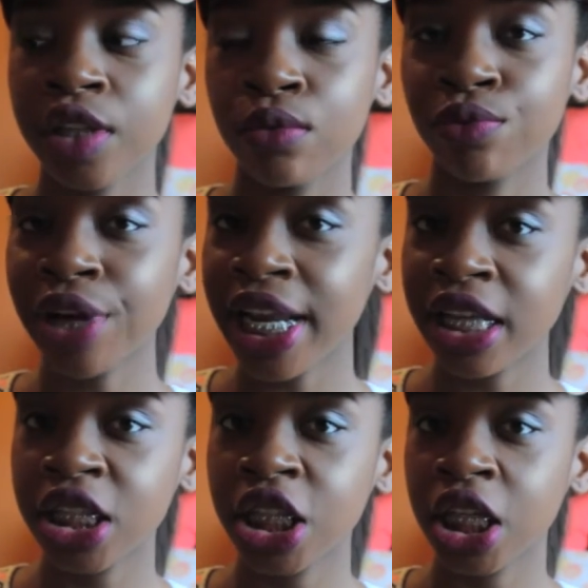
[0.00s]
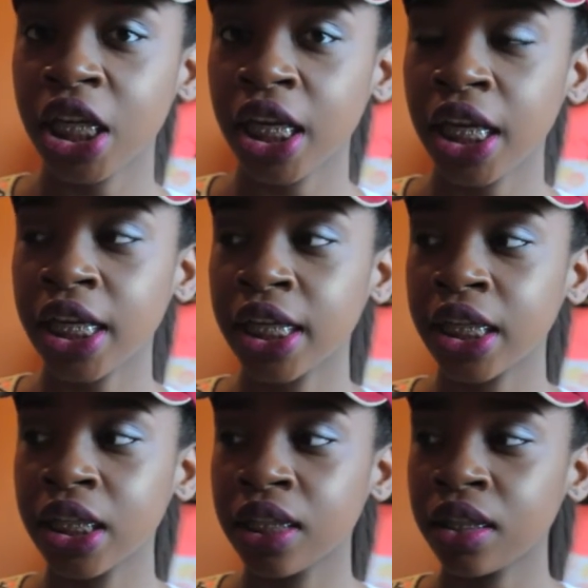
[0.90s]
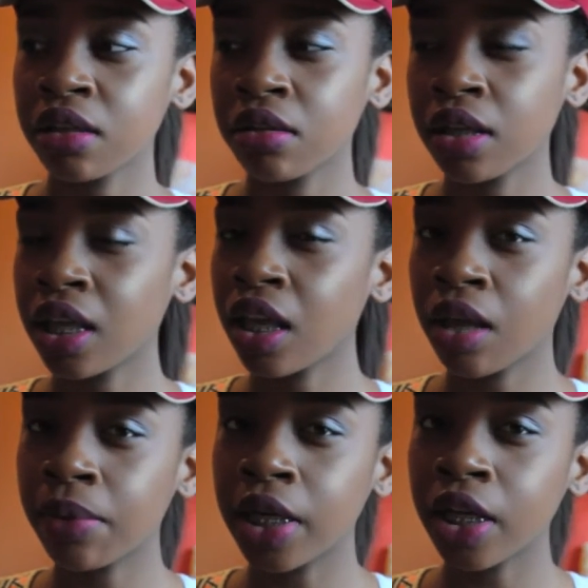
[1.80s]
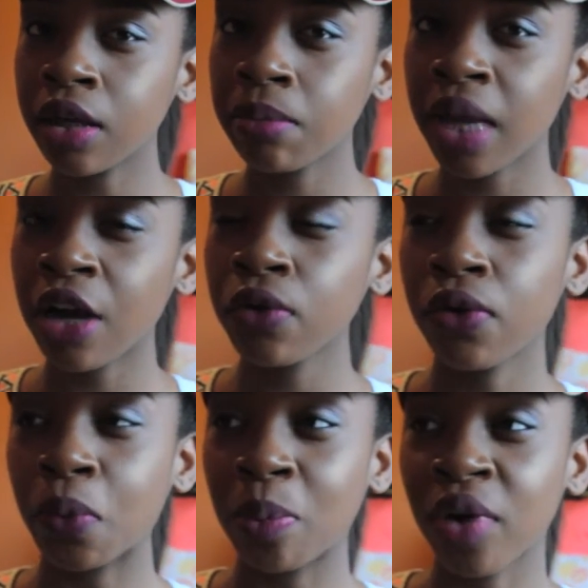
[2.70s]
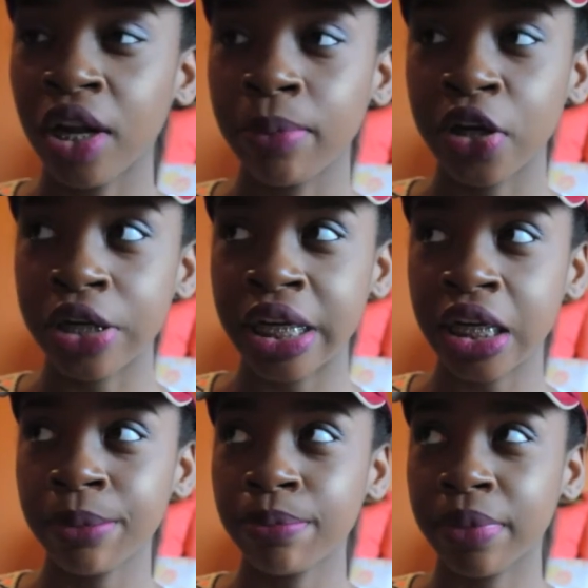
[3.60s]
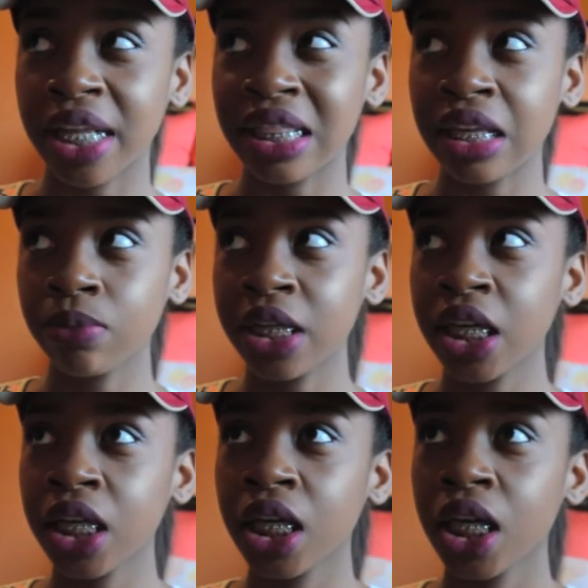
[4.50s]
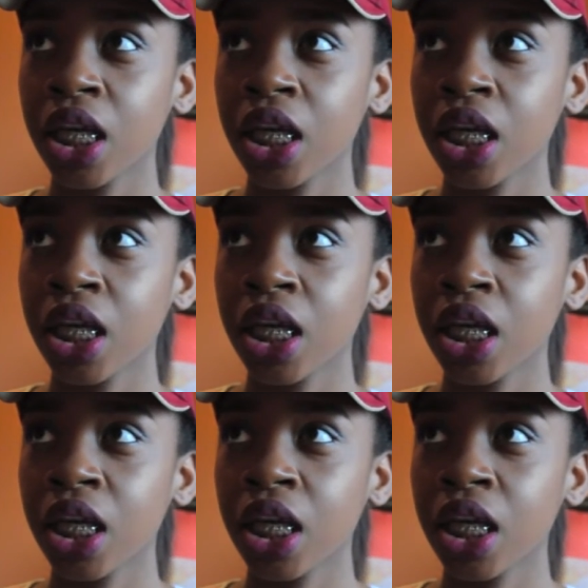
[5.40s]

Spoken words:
Ranch and Eminem. I don't know if we brought up her name, but I think we did.